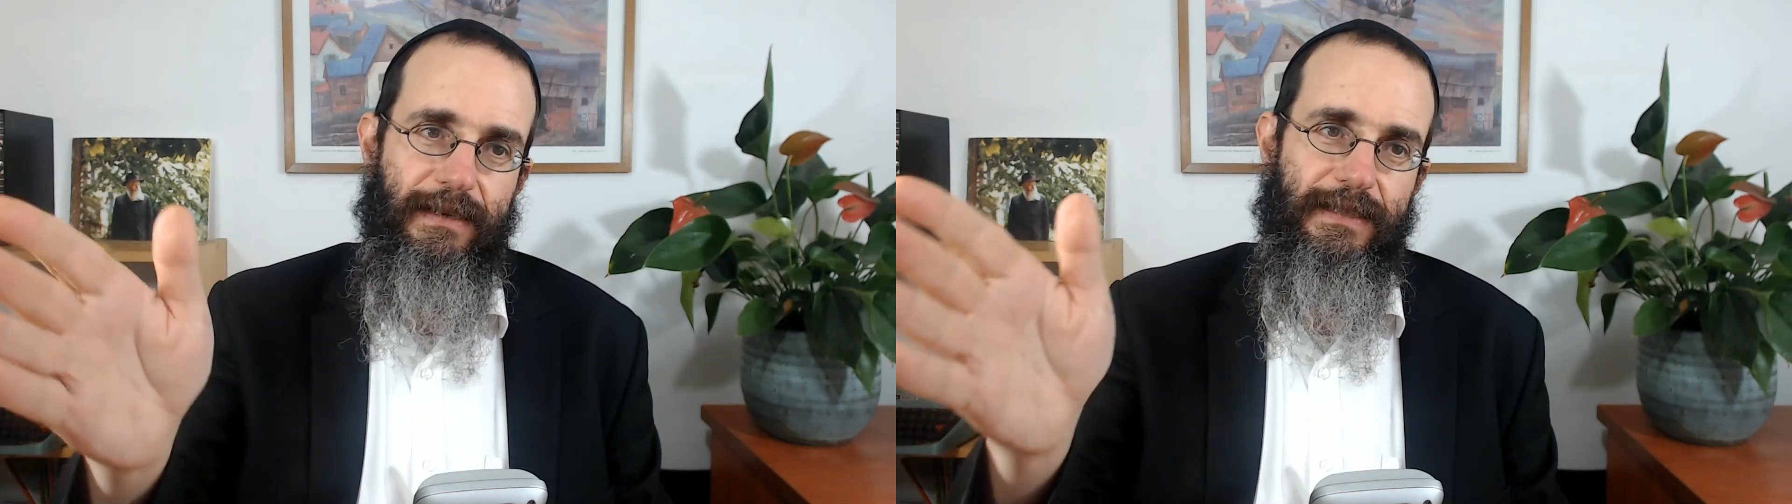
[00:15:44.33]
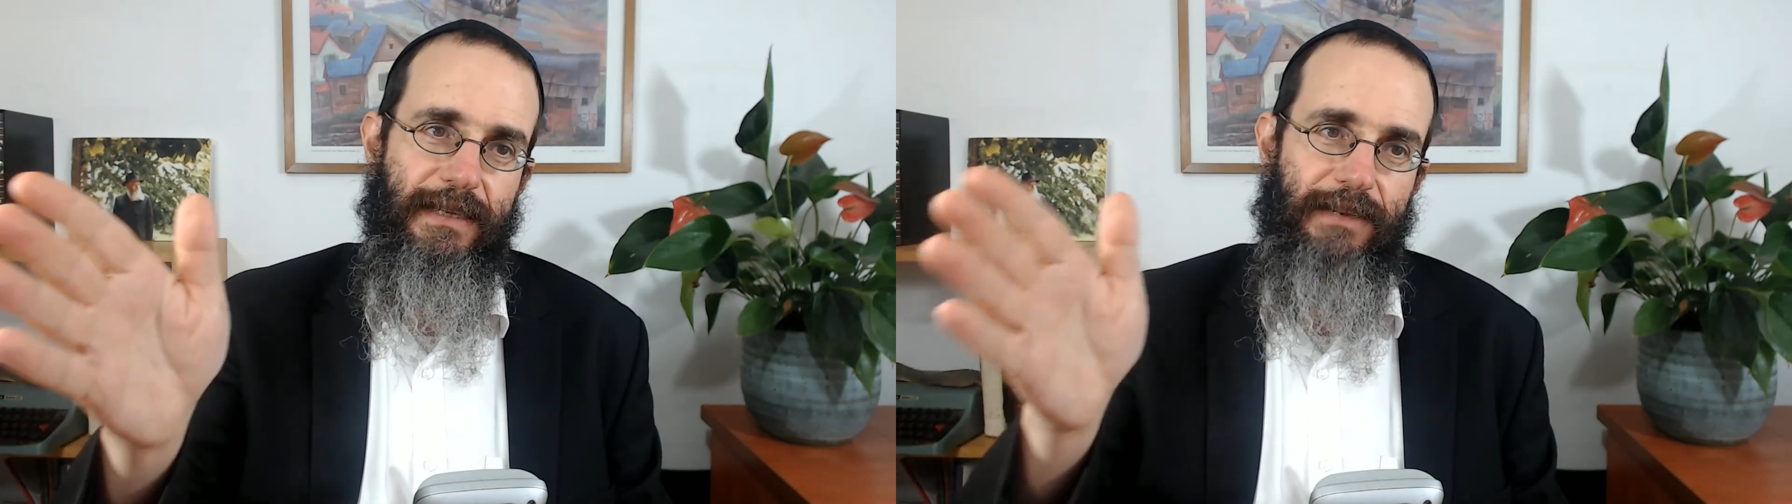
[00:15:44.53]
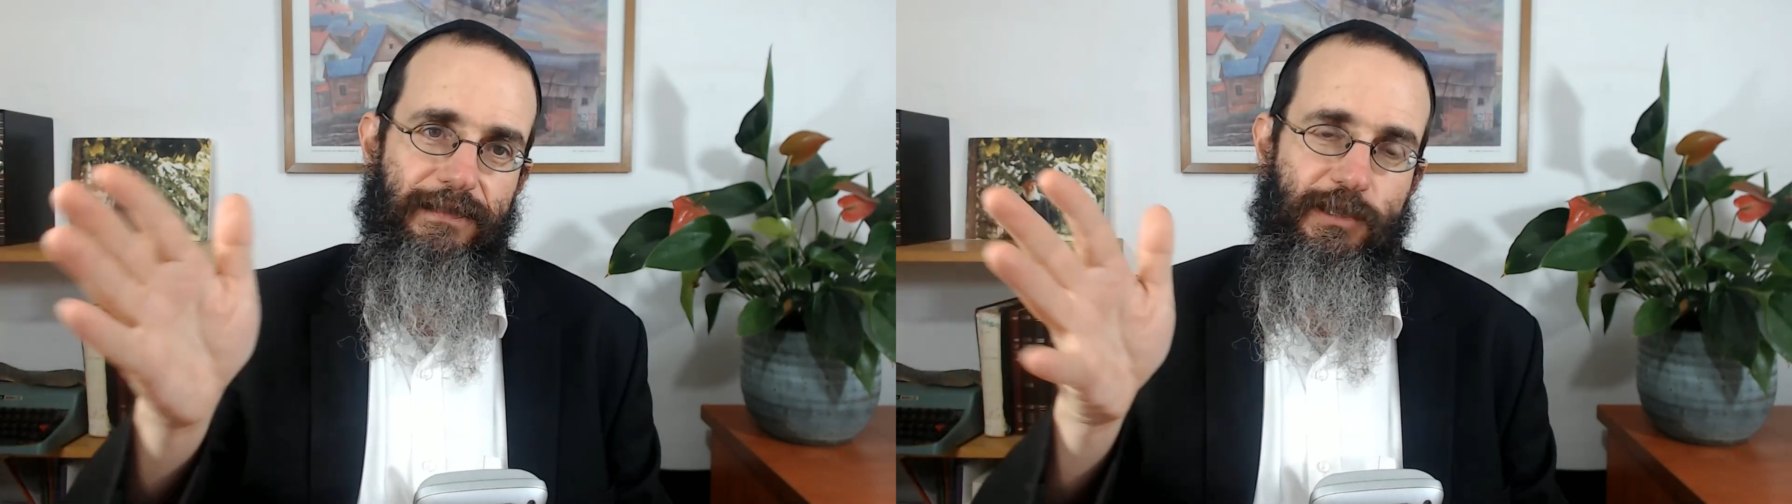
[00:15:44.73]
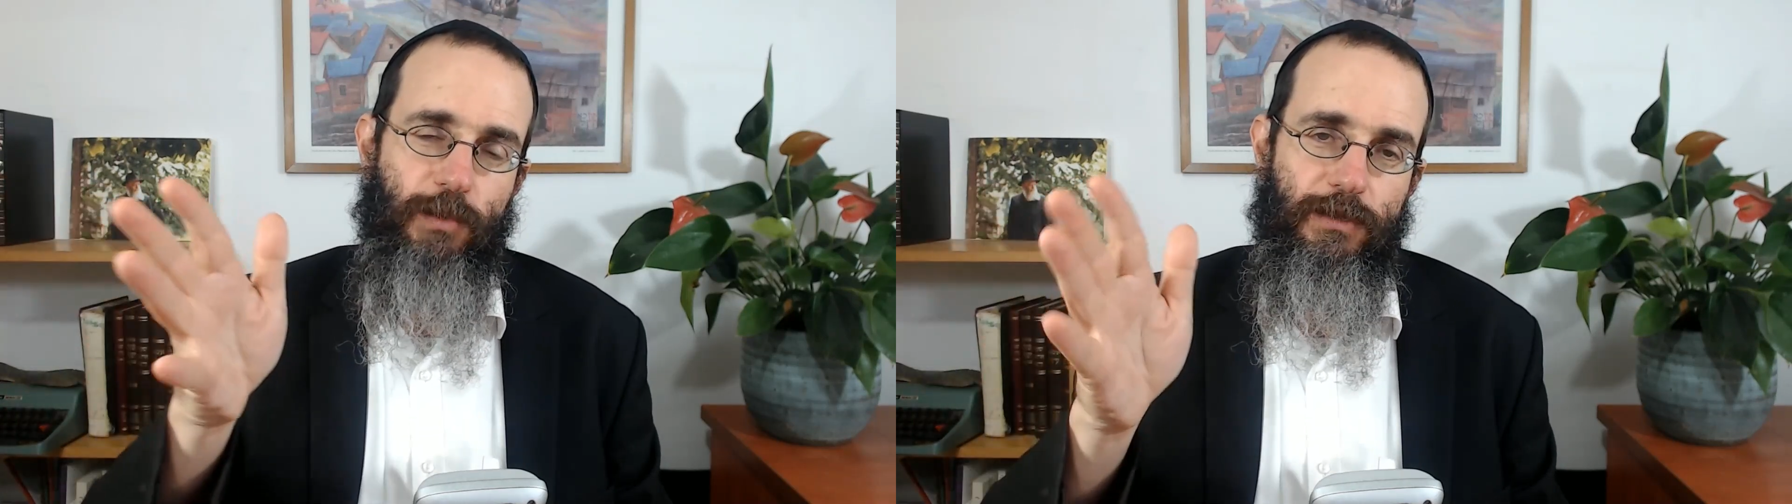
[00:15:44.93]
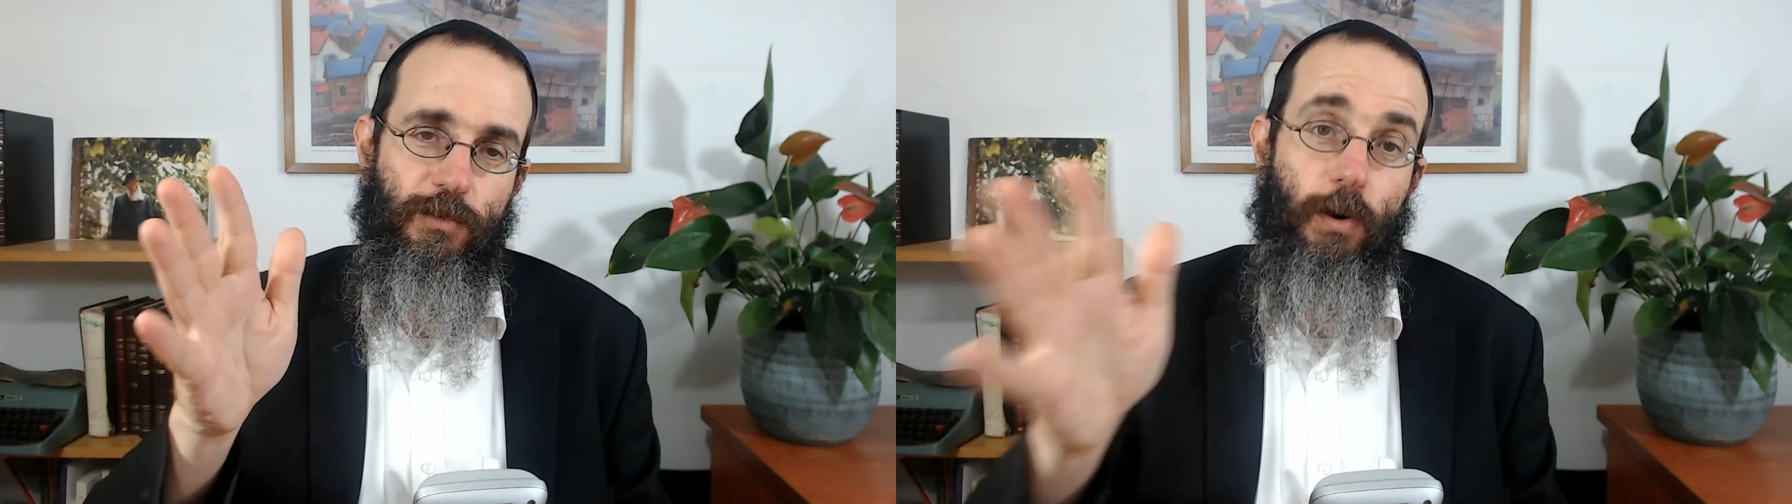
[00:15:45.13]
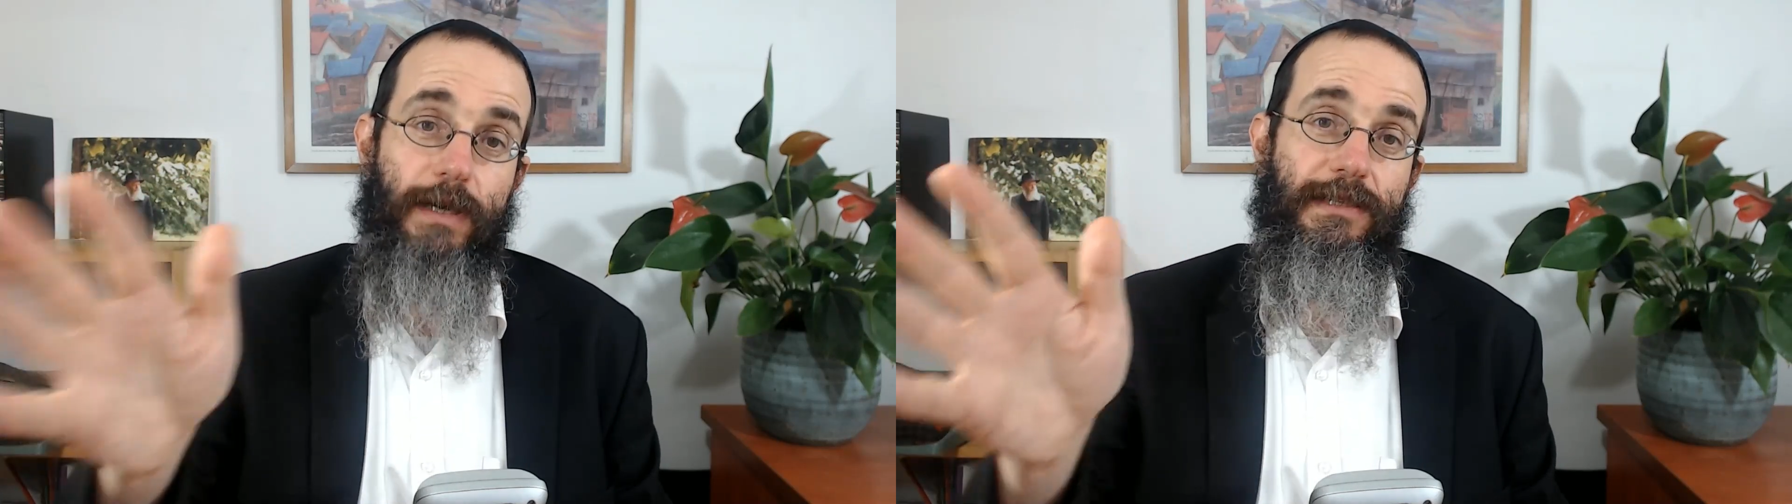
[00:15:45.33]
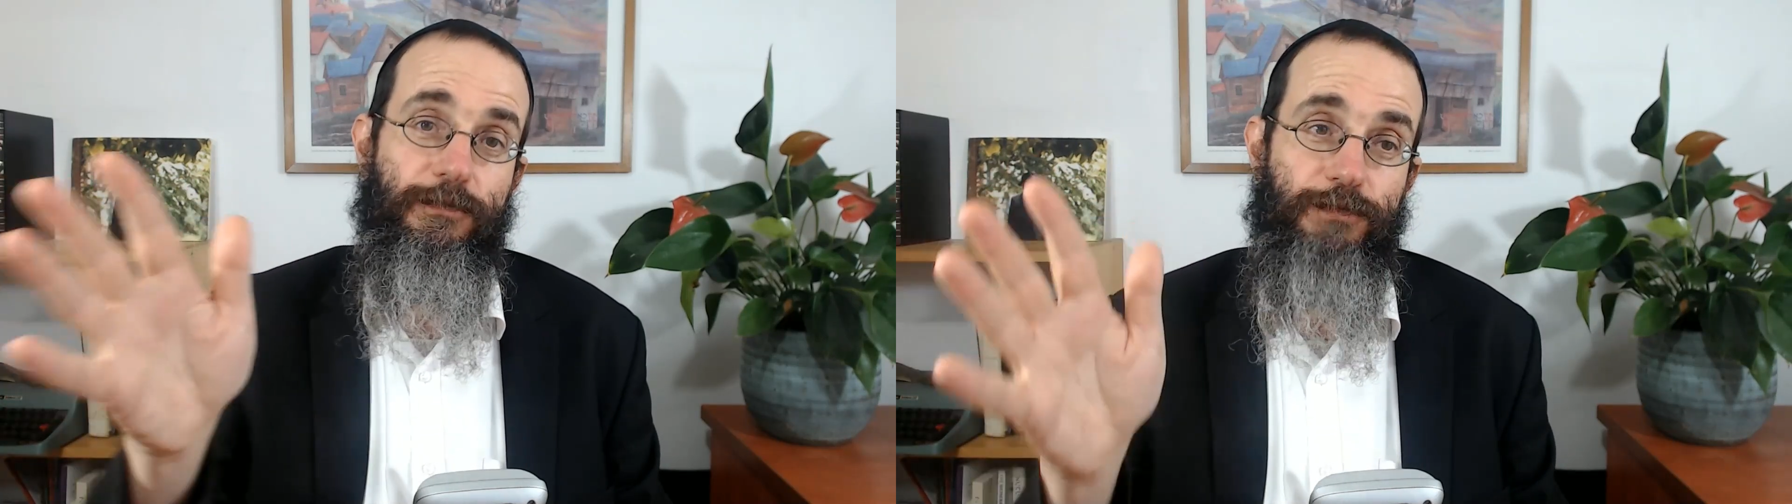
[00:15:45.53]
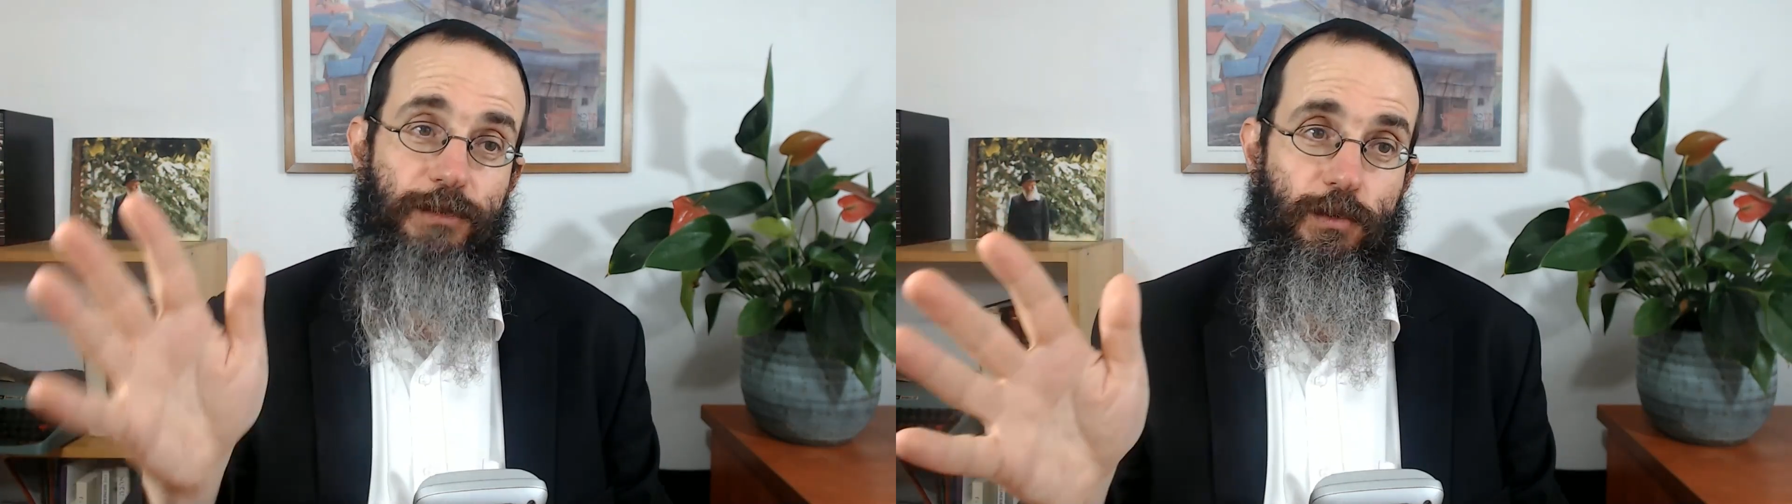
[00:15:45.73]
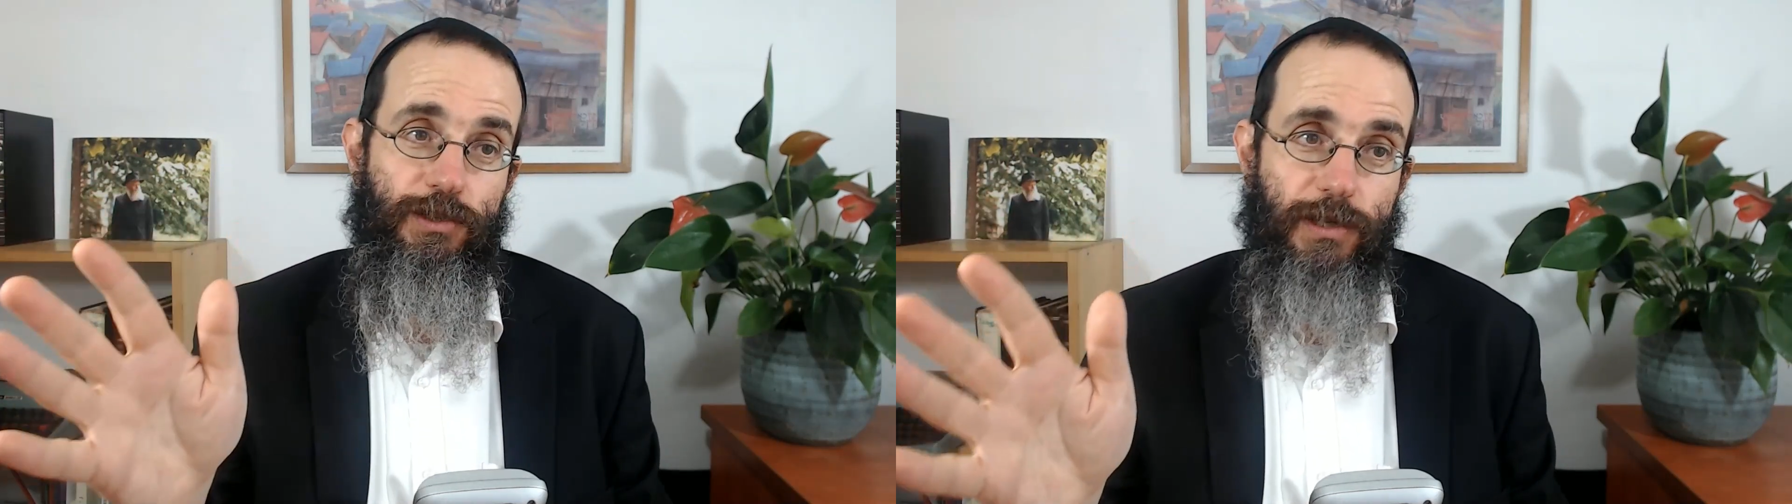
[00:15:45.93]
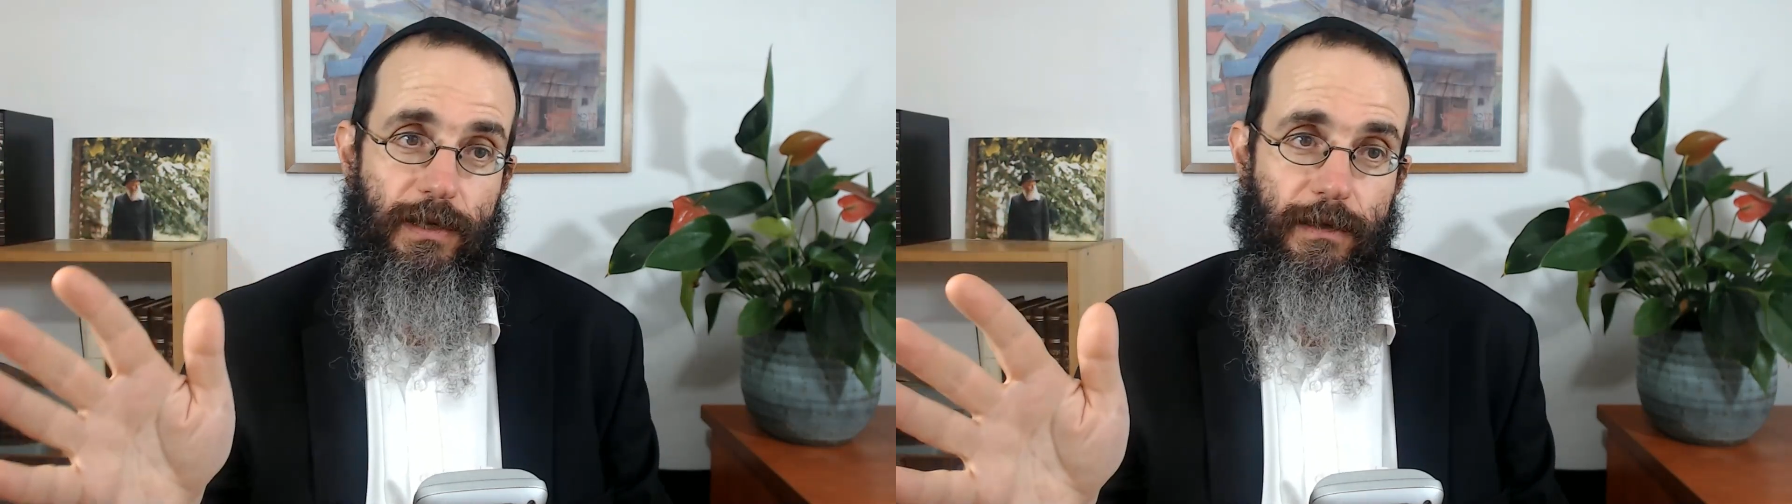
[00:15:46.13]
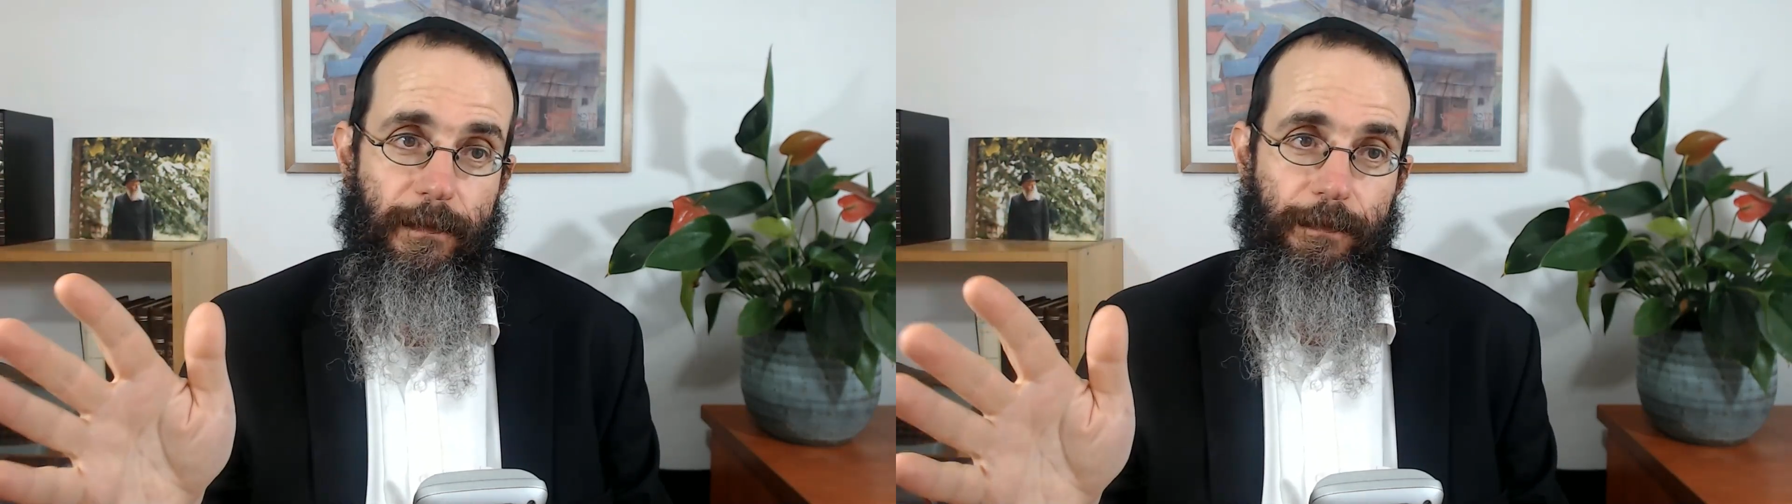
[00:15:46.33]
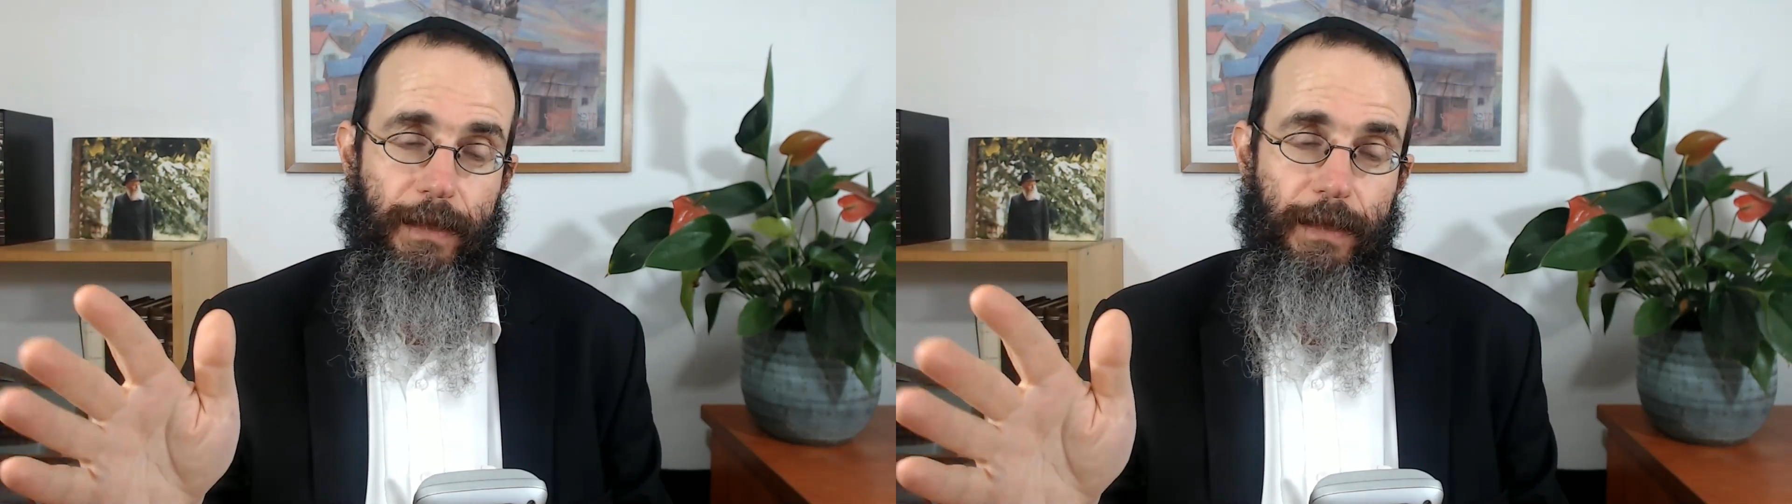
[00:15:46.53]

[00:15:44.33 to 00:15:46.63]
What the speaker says: ourselves towards a future